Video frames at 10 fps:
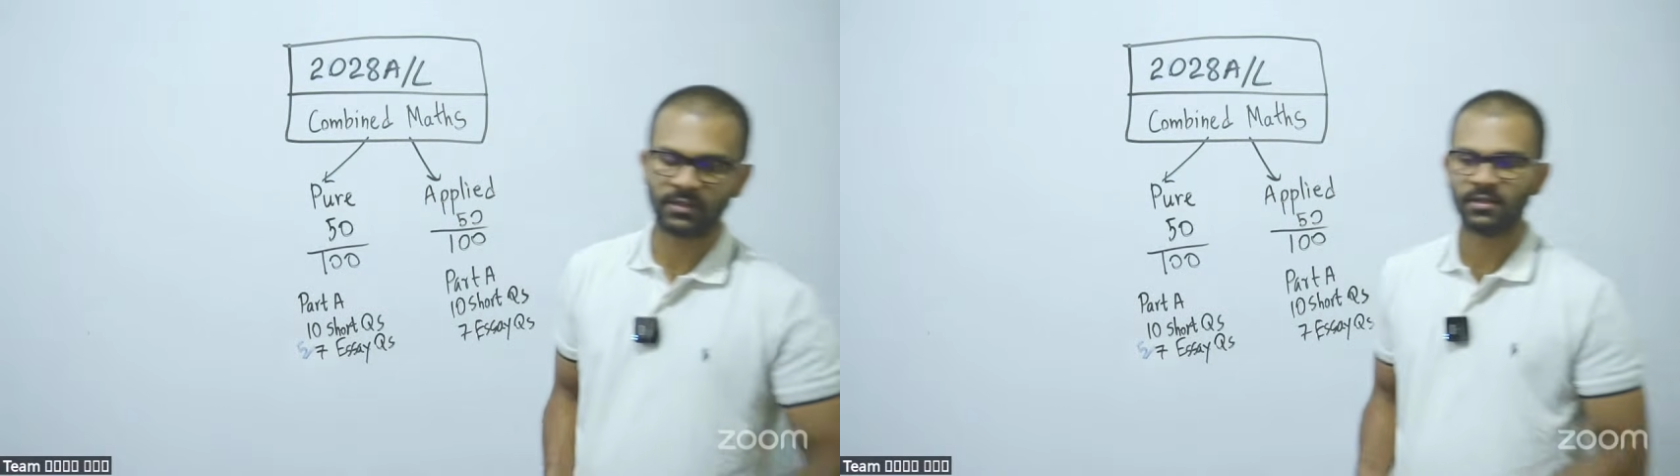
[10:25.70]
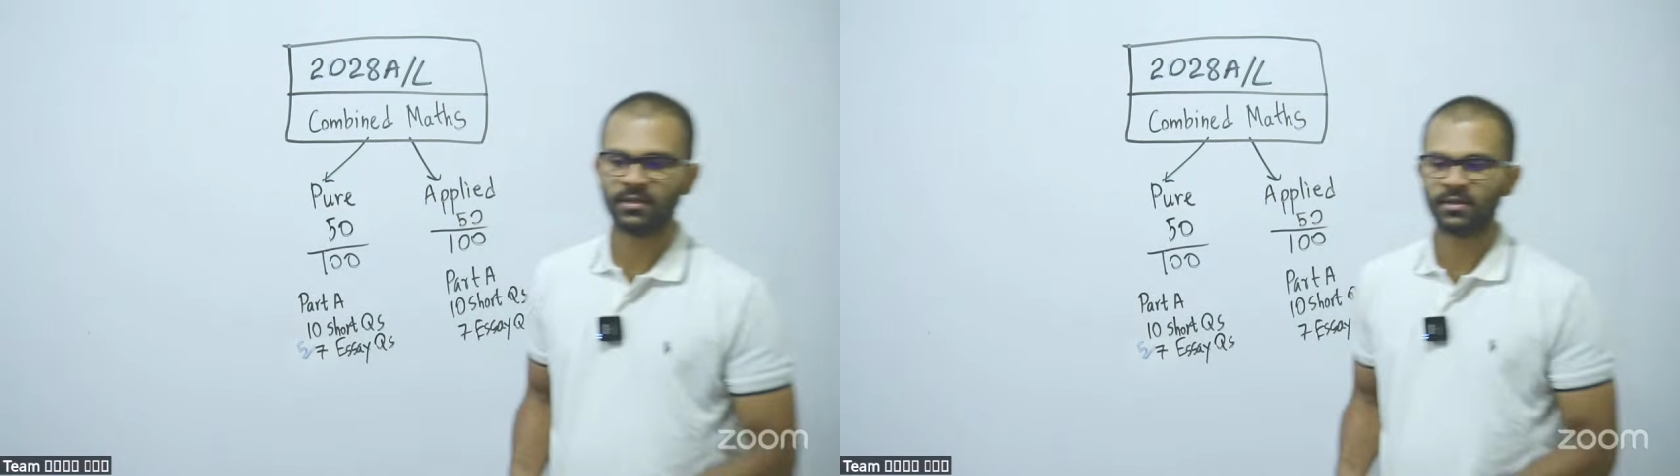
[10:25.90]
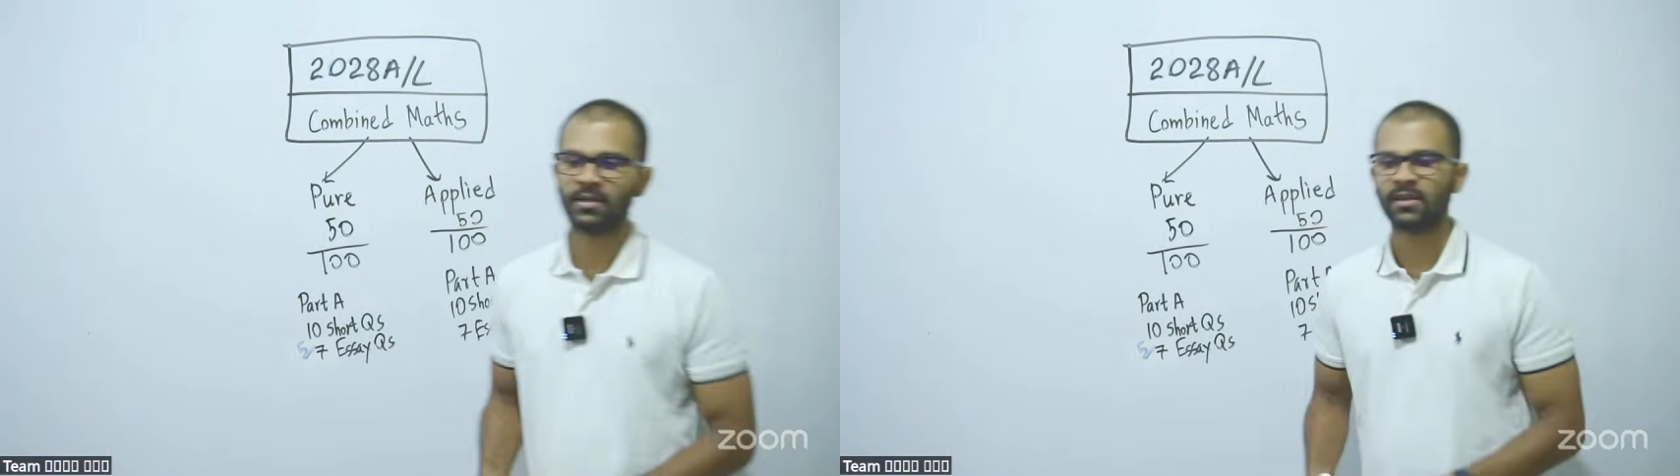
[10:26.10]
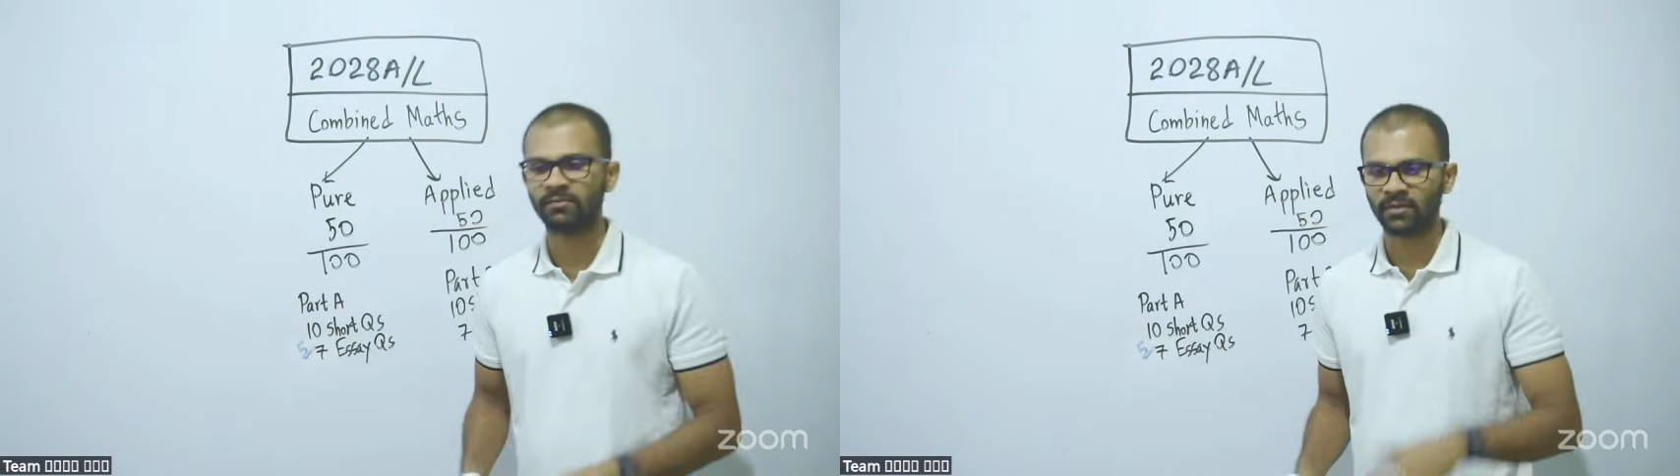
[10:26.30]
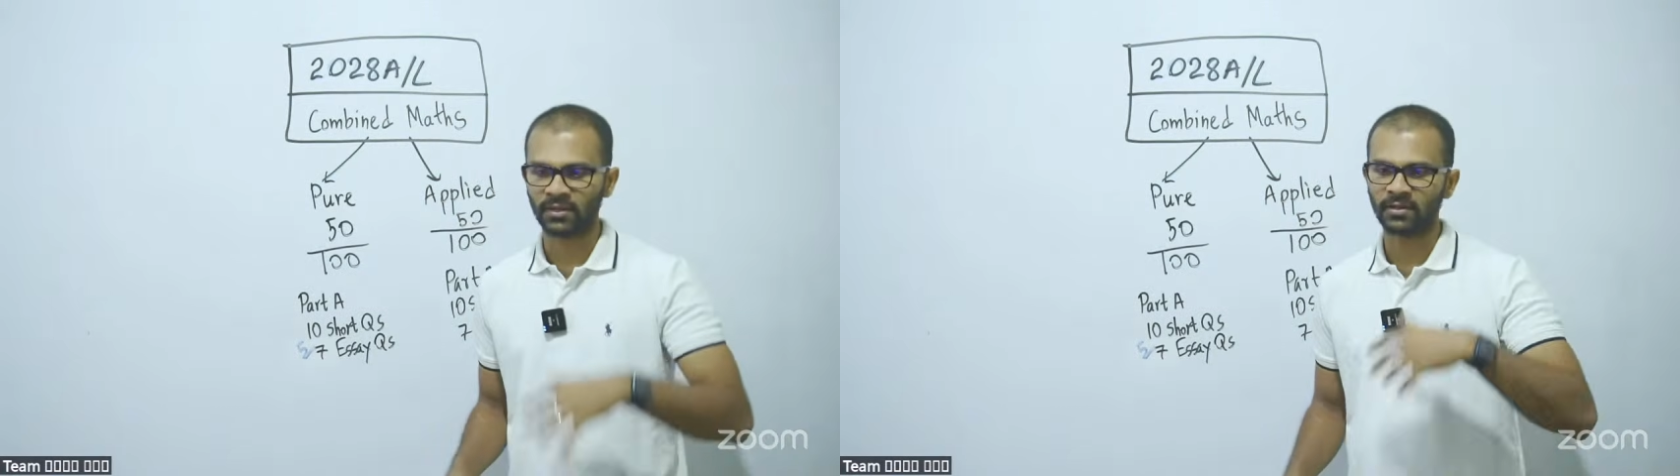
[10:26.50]
If
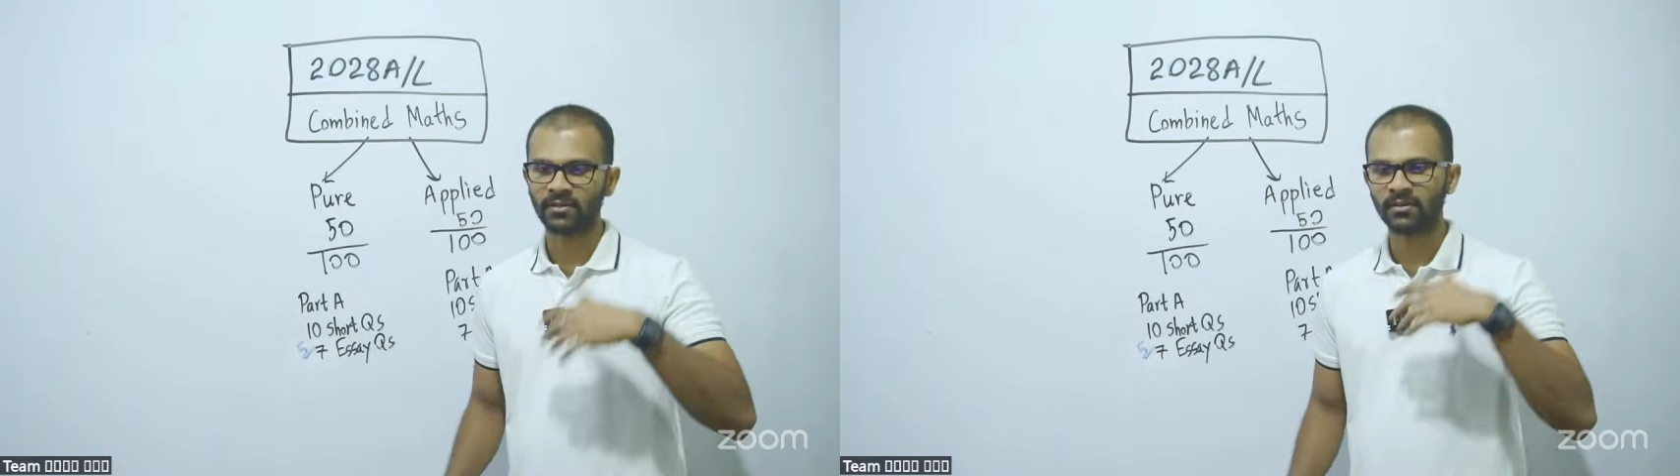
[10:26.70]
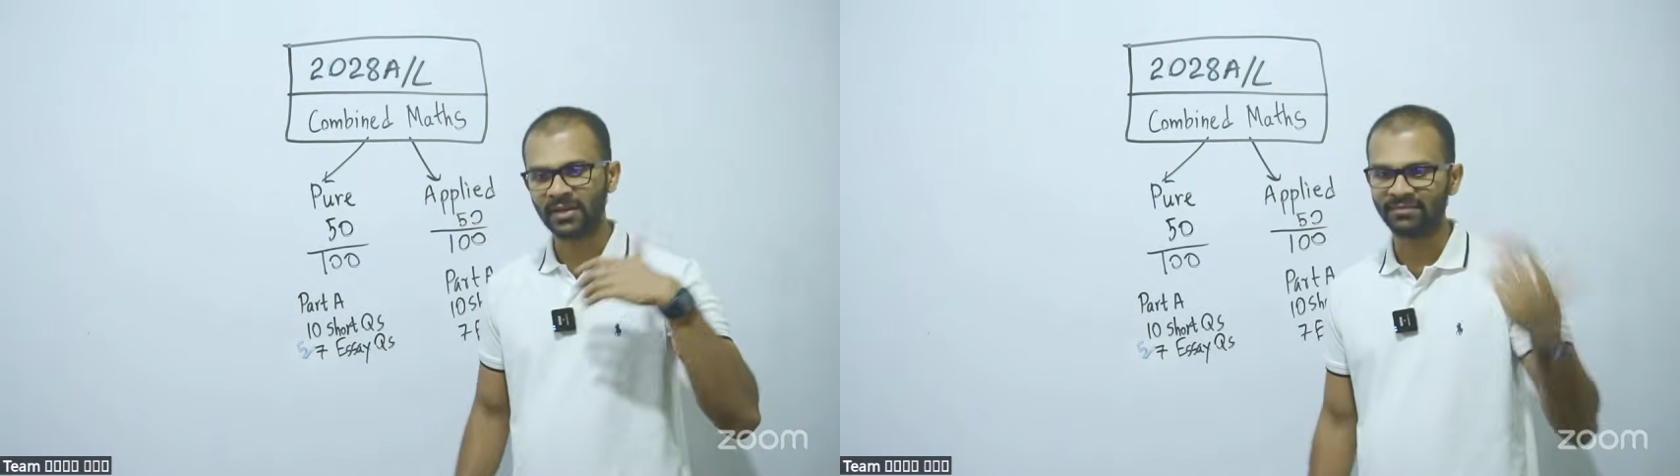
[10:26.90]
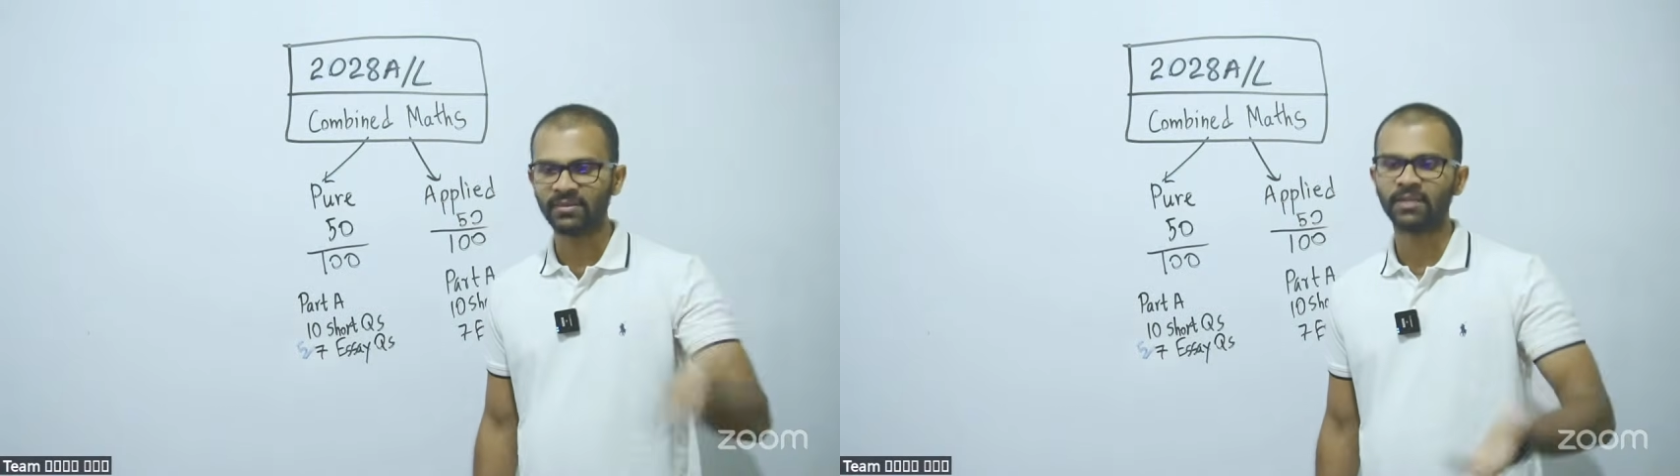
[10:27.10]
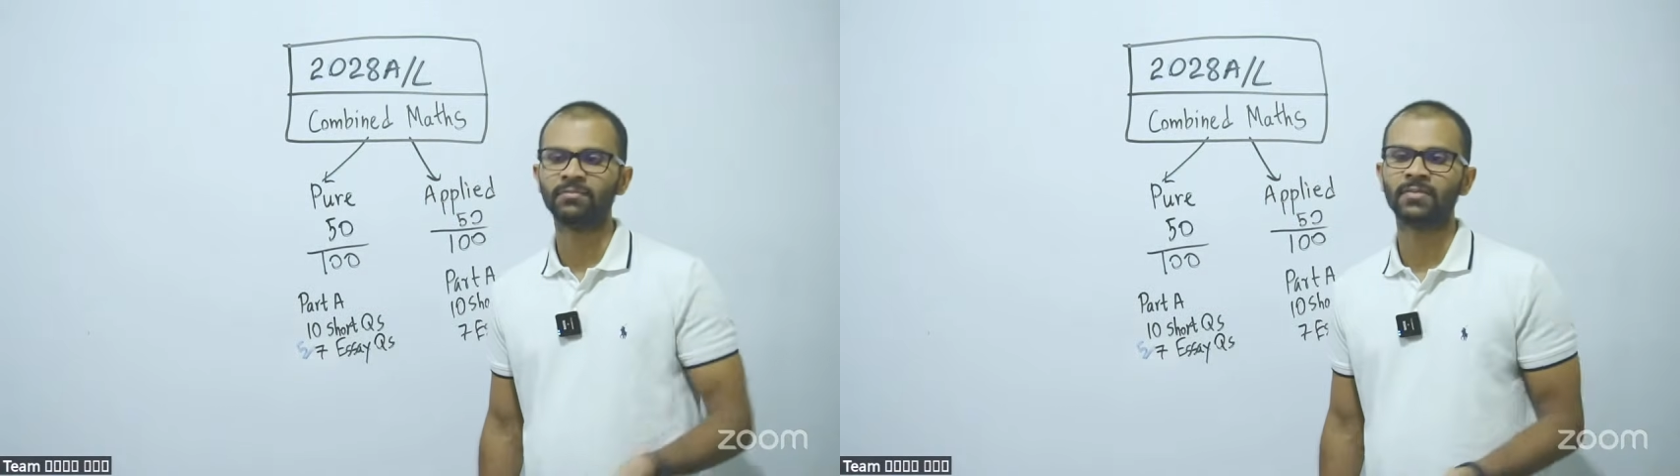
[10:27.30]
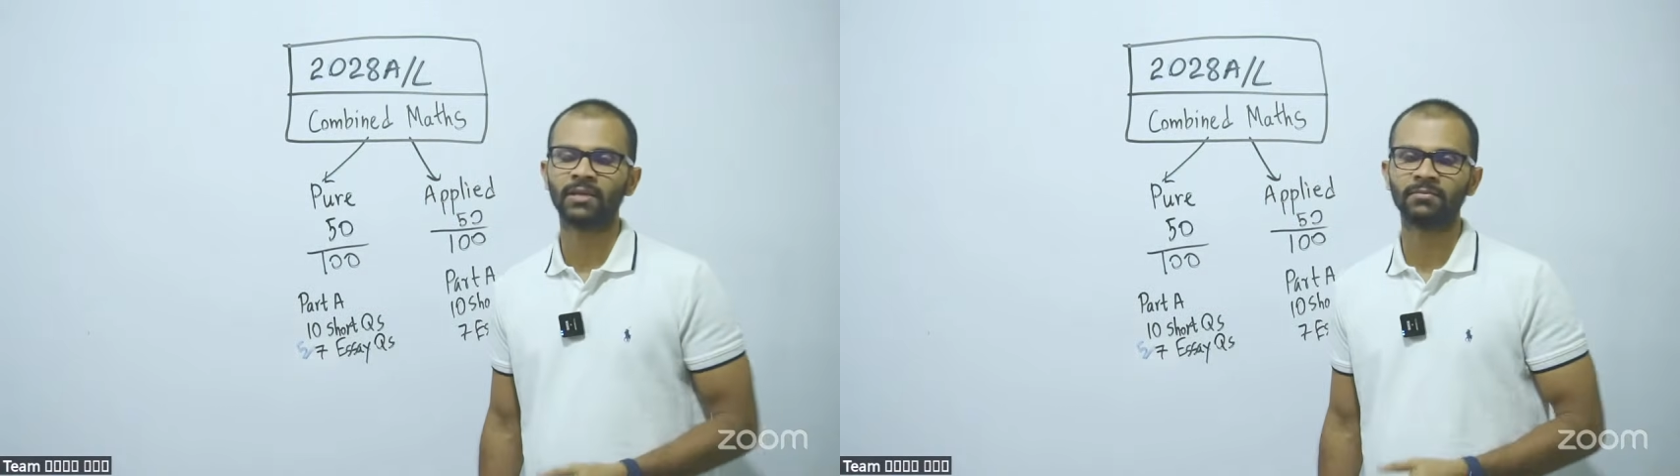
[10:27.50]
you leave them
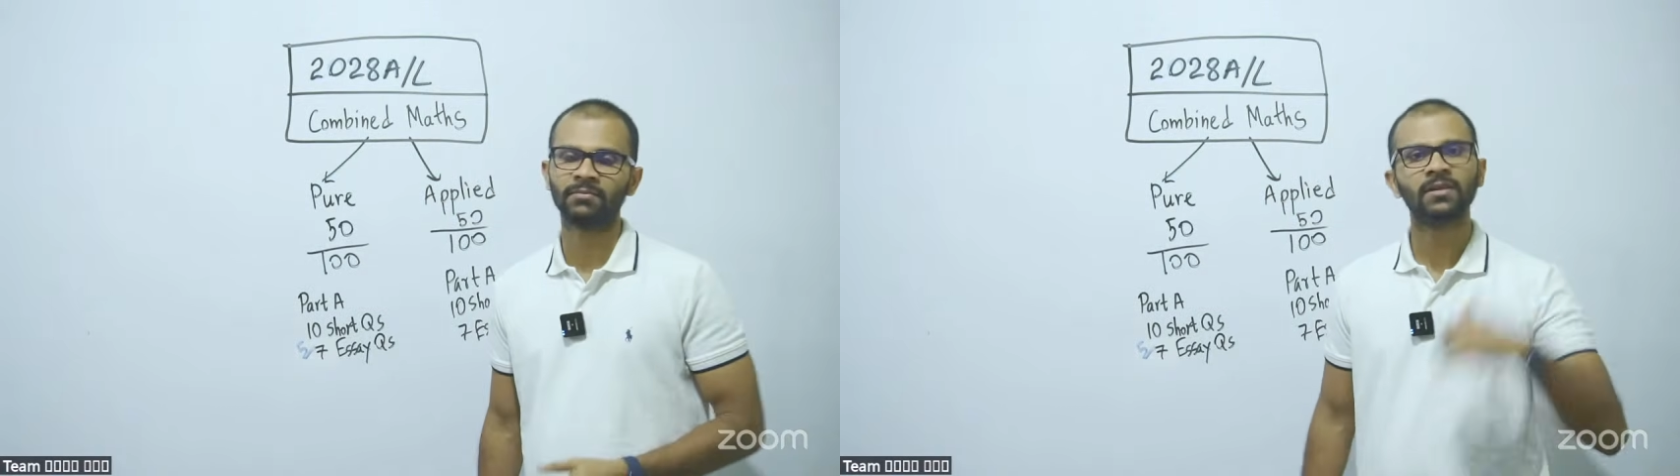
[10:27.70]
empty,